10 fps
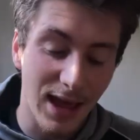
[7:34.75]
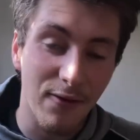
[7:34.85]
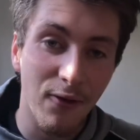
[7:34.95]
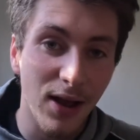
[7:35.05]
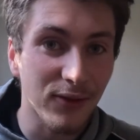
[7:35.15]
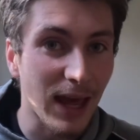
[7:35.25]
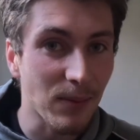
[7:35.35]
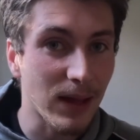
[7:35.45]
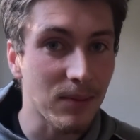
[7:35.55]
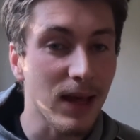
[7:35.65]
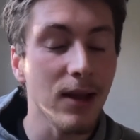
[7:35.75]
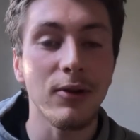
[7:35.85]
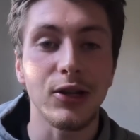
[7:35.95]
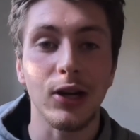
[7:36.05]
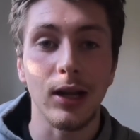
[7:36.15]
that 5K PB,
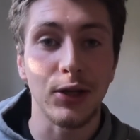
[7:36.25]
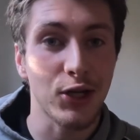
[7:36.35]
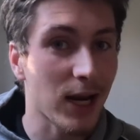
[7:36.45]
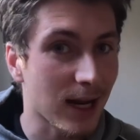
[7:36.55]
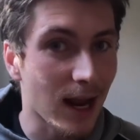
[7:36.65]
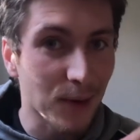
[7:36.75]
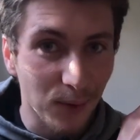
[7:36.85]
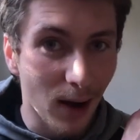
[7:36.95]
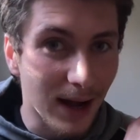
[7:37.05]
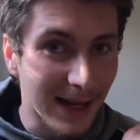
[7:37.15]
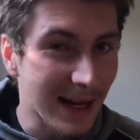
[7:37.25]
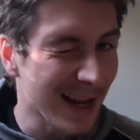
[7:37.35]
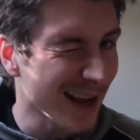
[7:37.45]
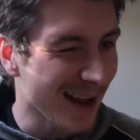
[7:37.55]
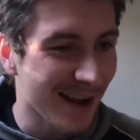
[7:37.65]
which you can check out right
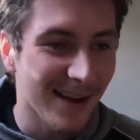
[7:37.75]
here,